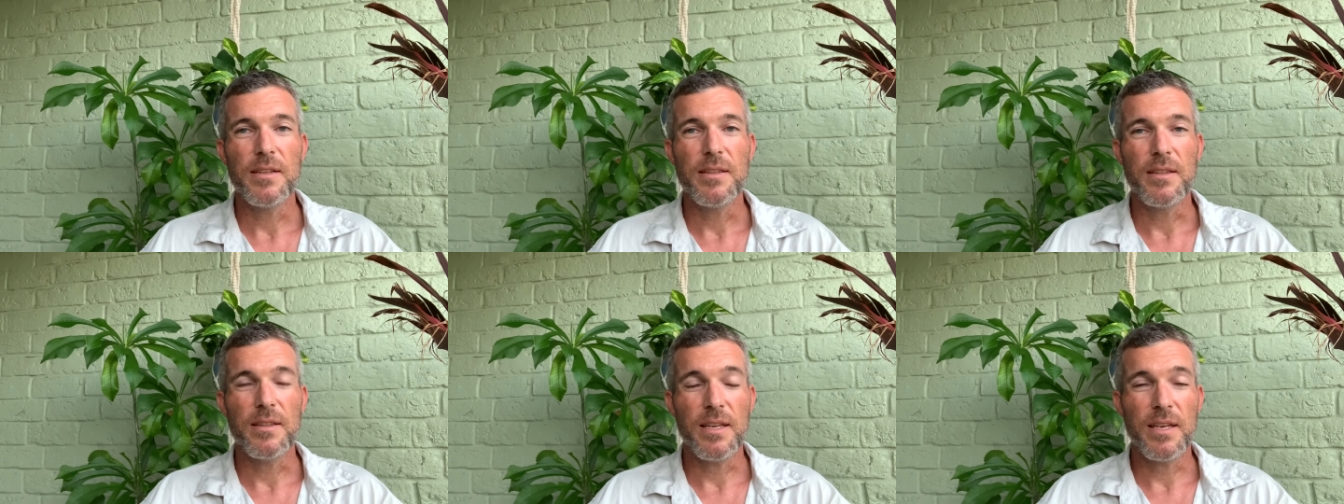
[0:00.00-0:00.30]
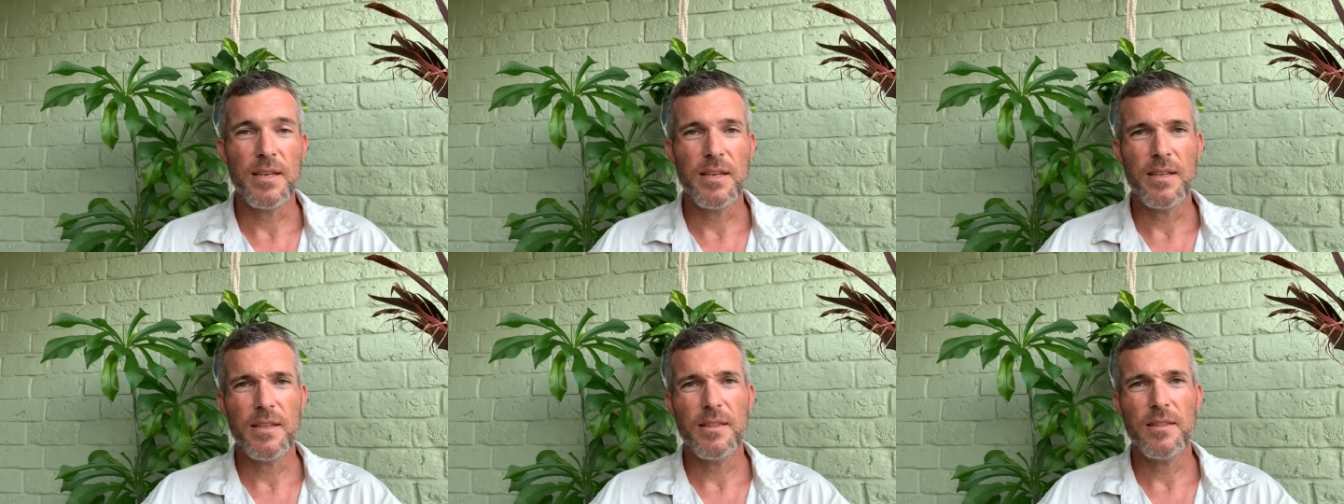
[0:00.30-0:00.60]

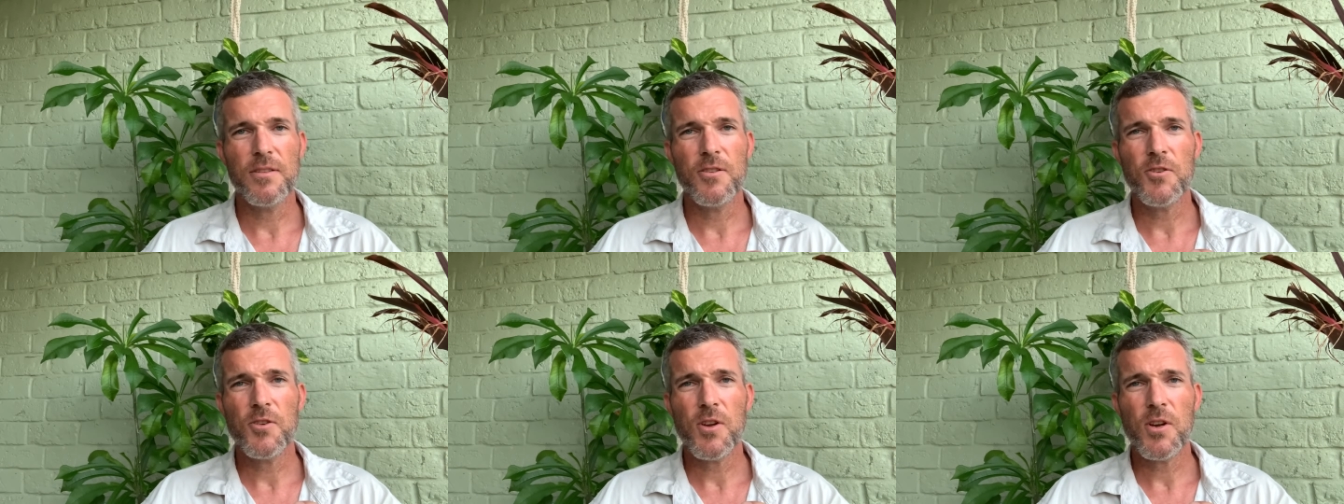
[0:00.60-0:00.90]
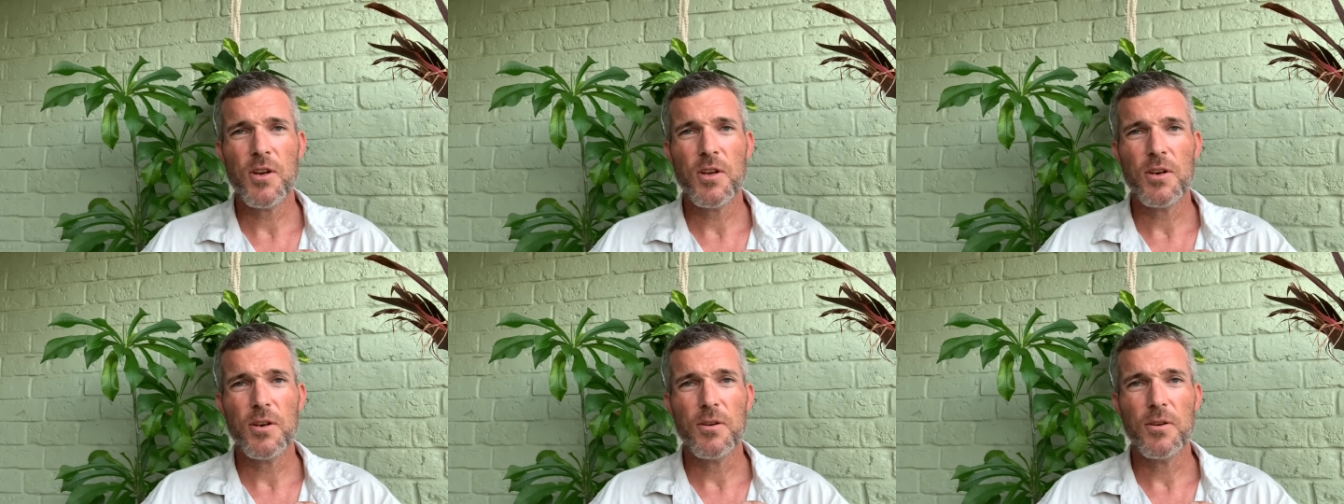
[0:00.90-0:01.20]
they're
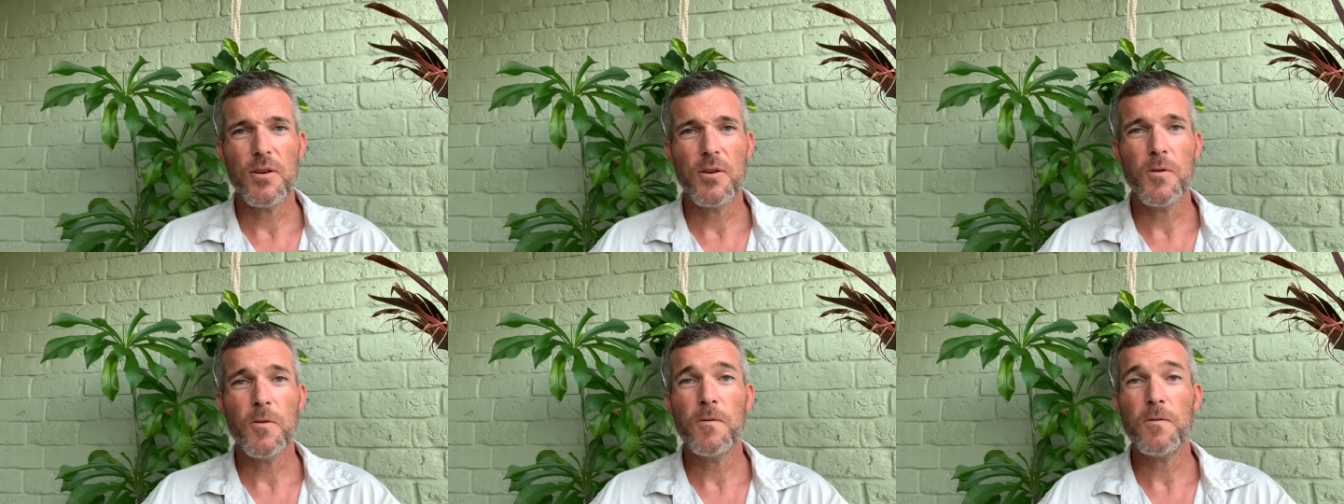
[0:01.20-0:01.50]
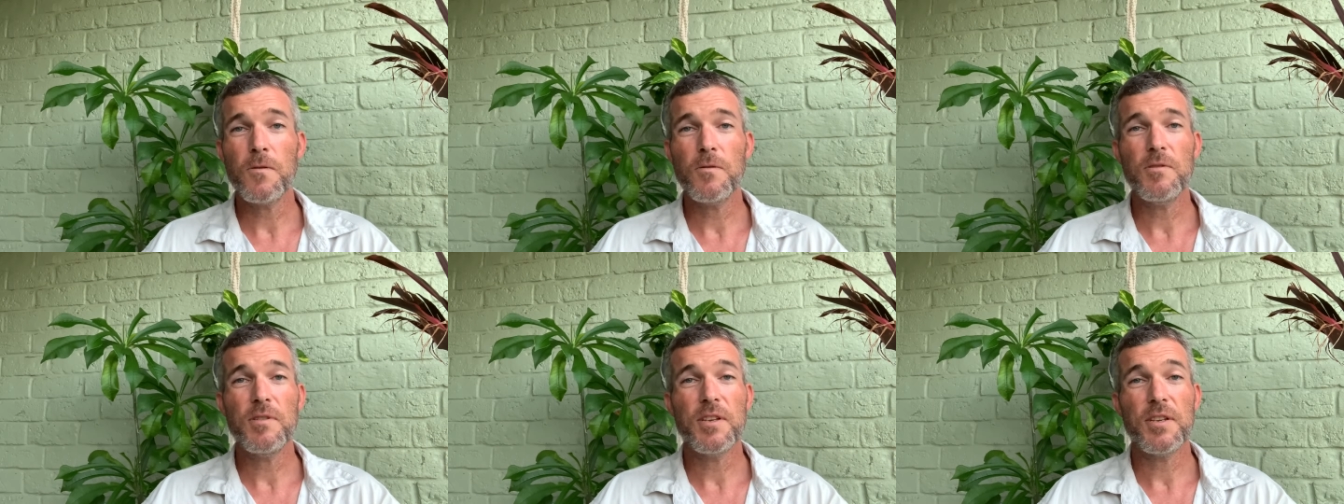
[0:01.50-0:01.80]
not
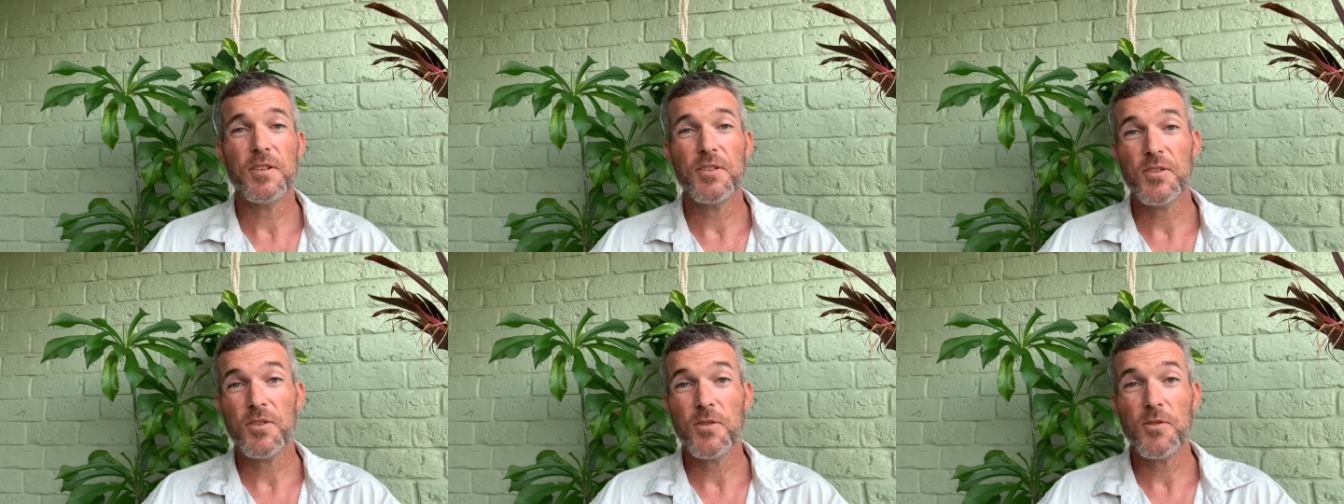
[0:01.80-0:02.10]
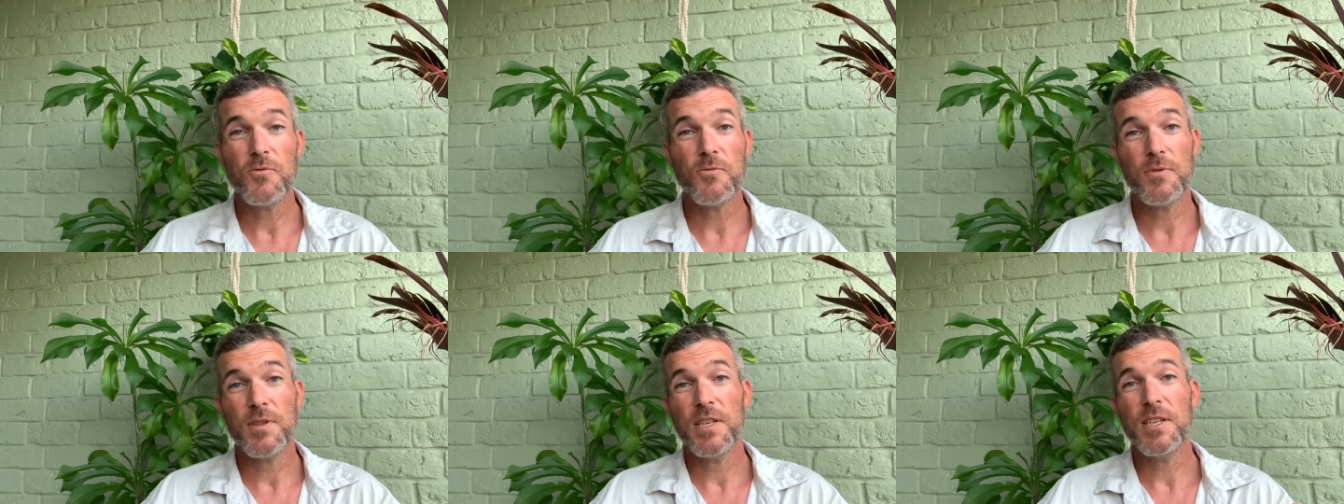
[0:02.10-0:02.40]
overly
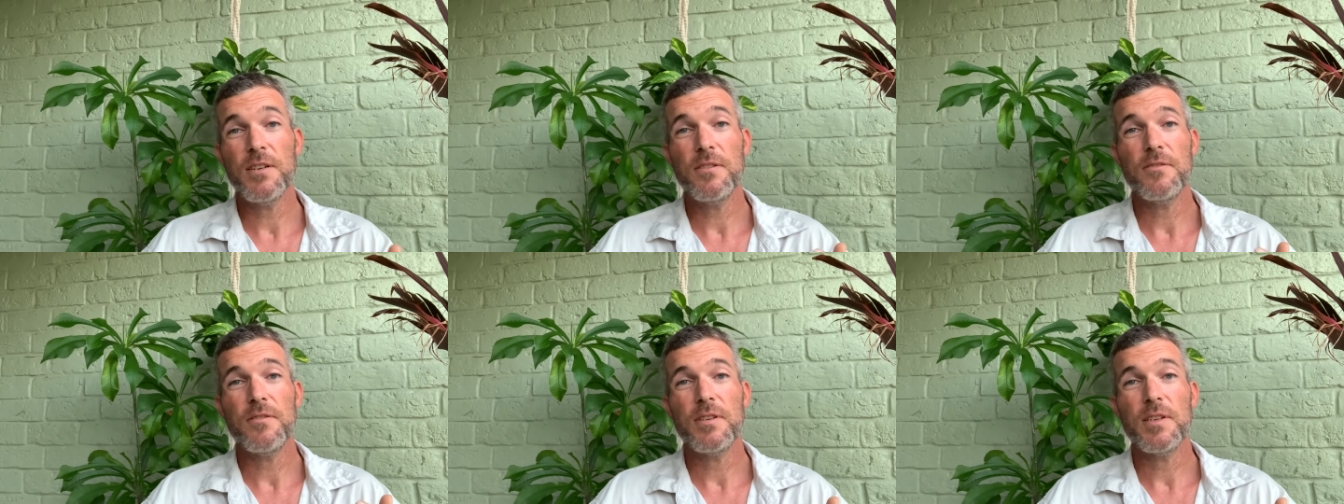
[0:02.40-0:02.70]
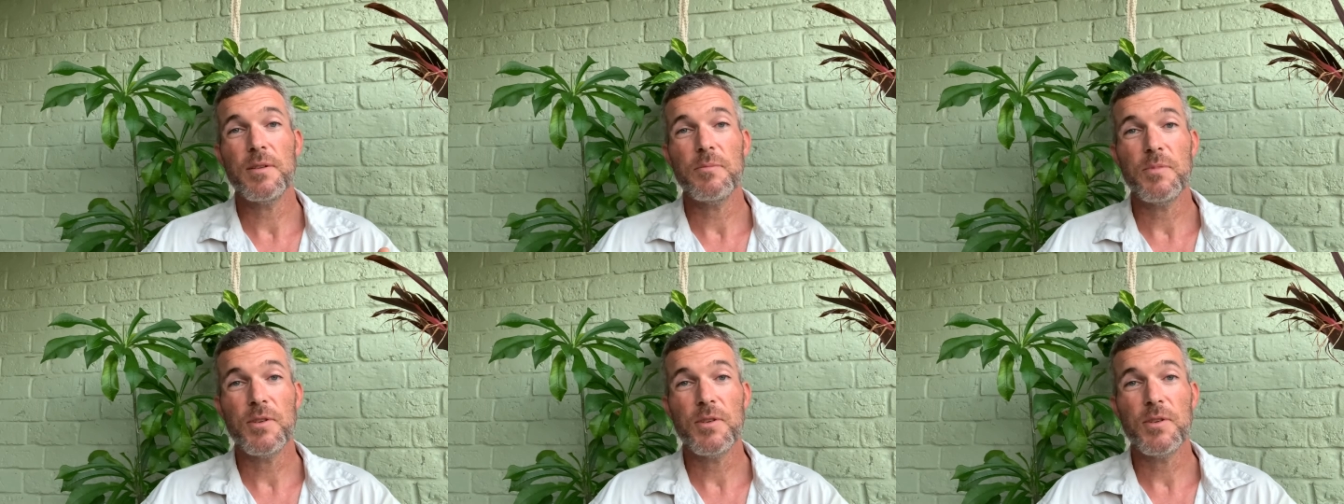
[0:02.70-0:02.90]
concerned with anything,